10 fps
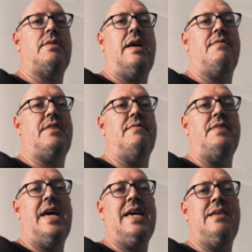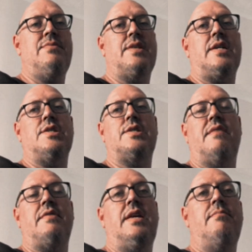have to have names. They can just
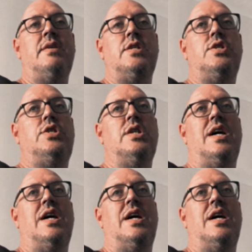have an image,